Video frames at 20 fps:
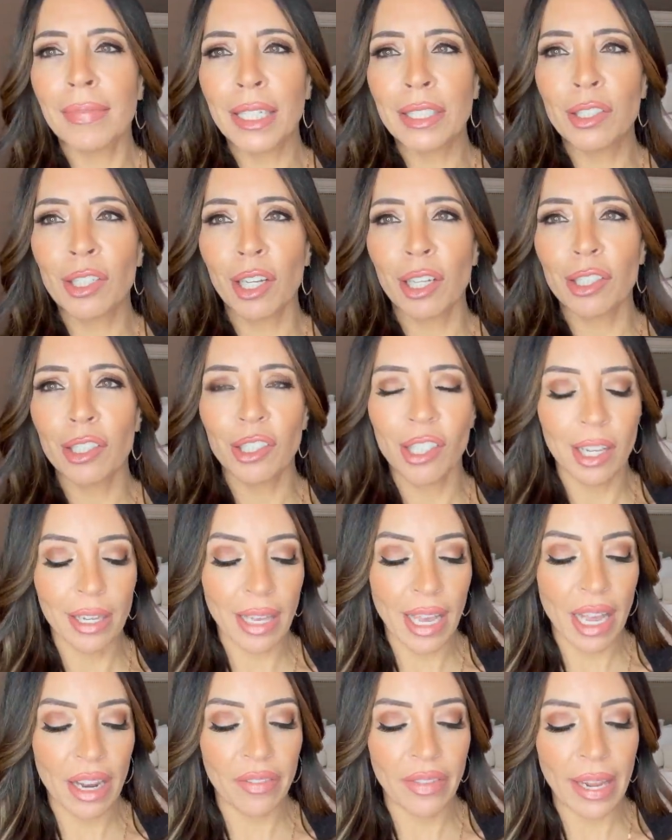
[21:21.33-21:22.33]
I took a chunk
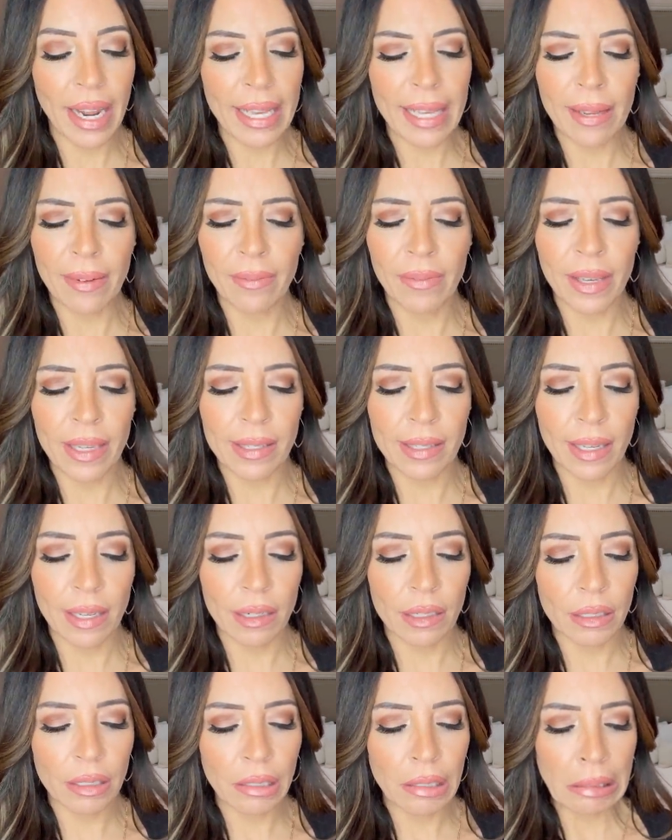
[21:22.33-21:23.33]
out of it, I can fix it.
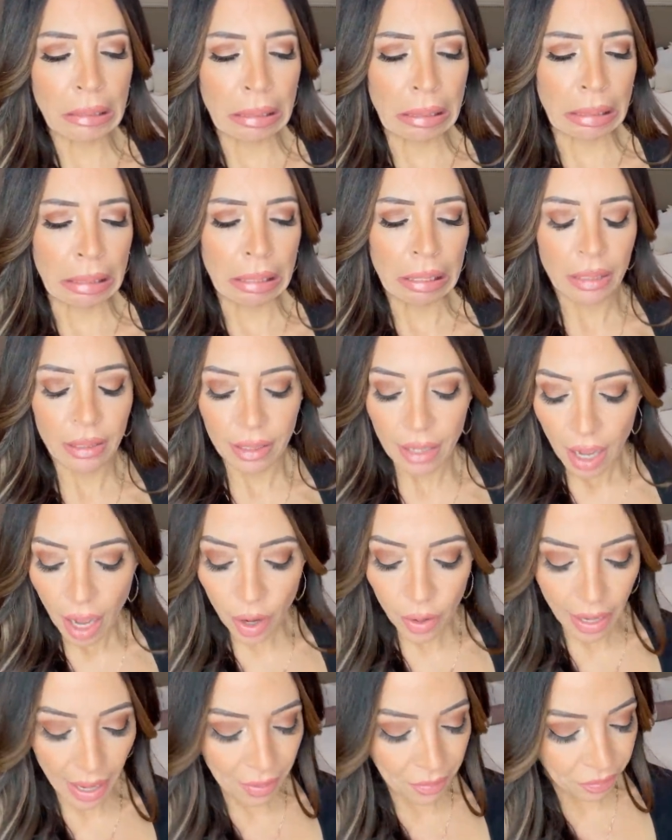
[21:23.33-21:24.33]

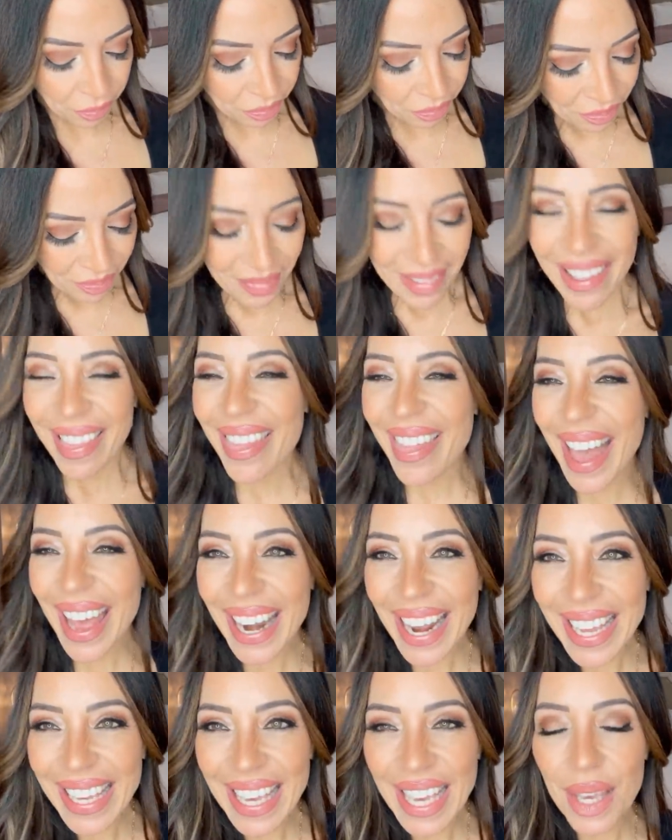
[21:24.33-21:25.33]
Okay, then
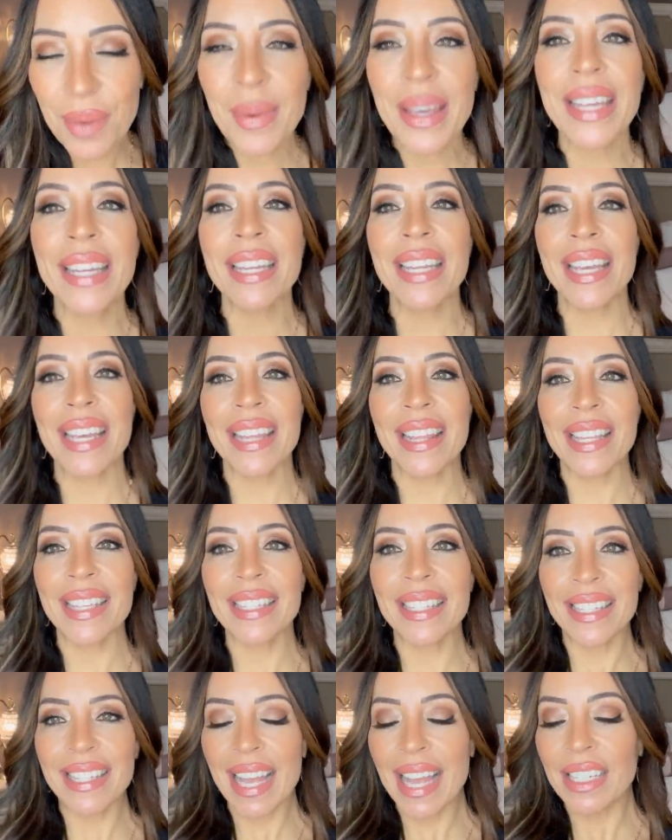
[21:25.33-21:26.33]
I came in in the
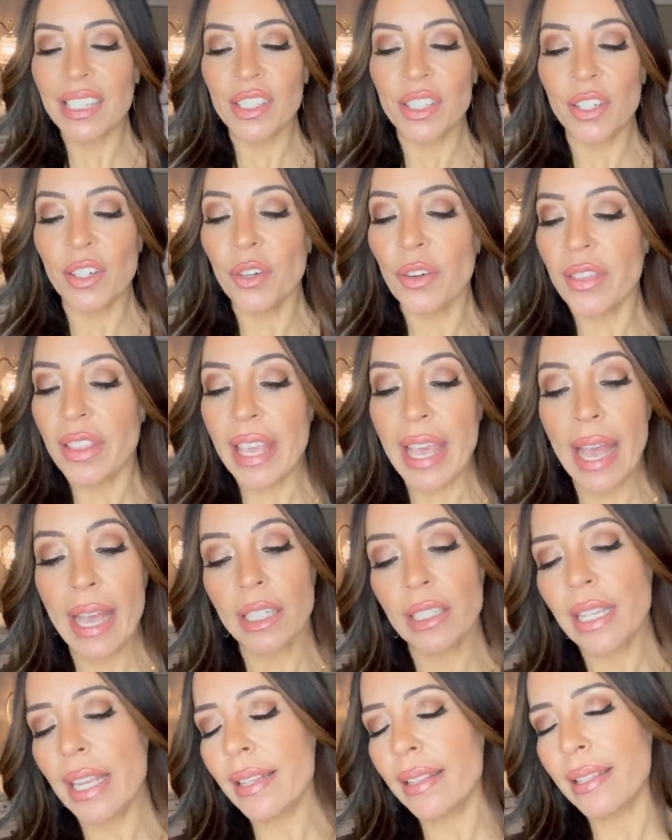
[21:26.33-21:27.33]
center, or the
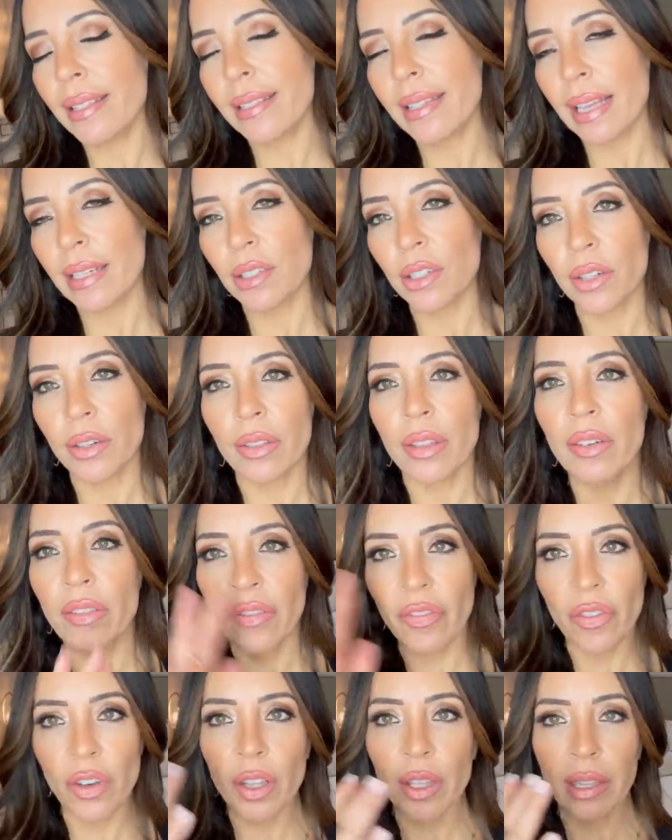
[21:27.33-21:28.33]
act, not the center, the
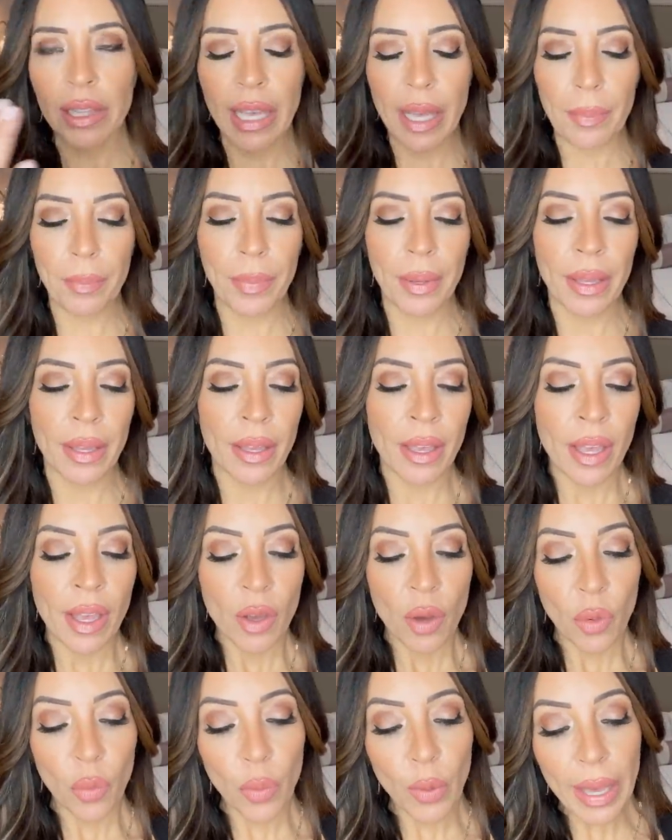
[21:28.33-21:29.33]
full lip
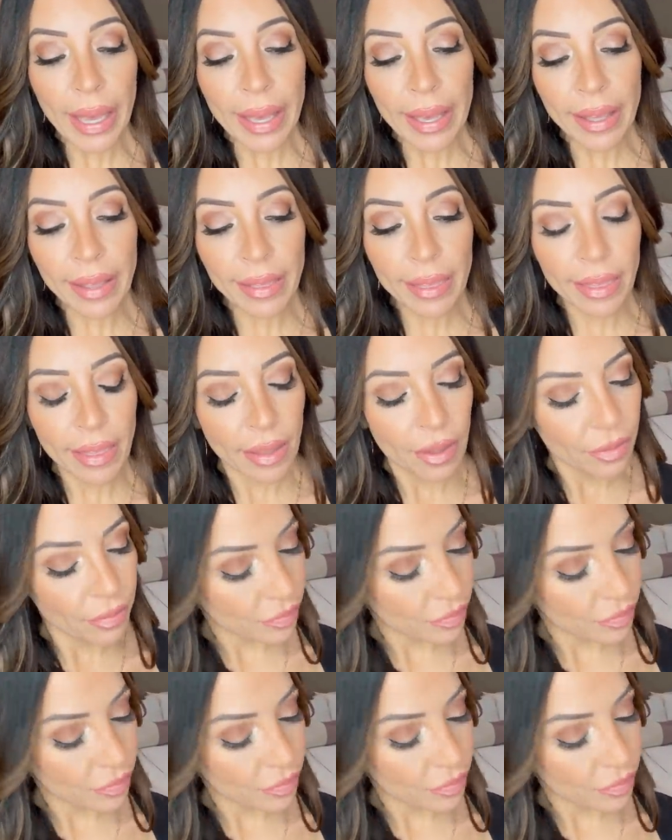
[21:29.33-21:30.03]
with